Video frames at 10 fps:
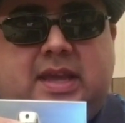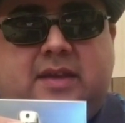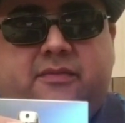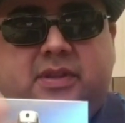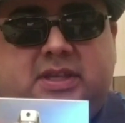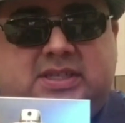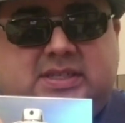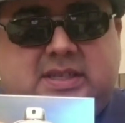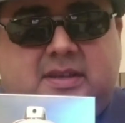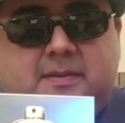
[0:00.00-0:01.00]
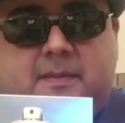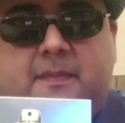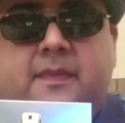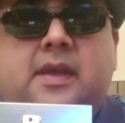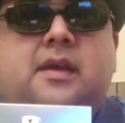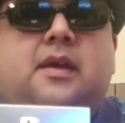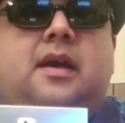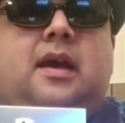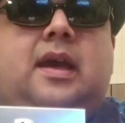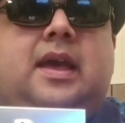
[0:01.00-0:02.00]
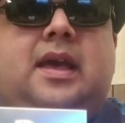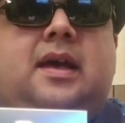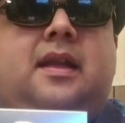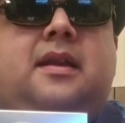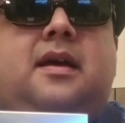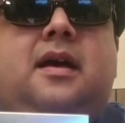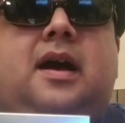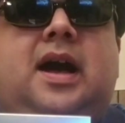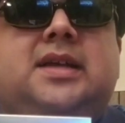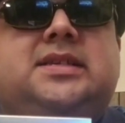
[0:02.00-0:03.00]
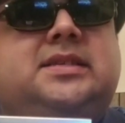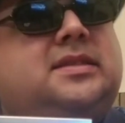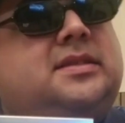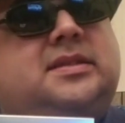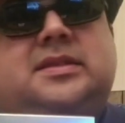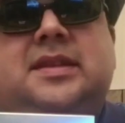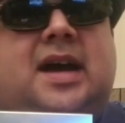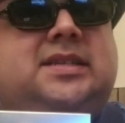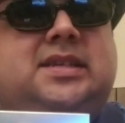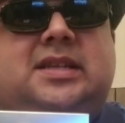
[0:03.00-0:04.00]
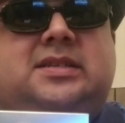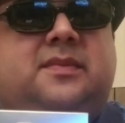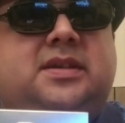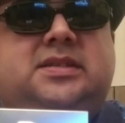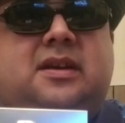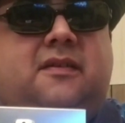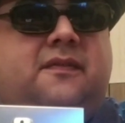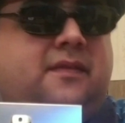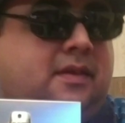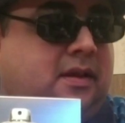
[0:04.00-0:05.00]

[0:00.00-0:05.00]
they had released it. And I said to myself,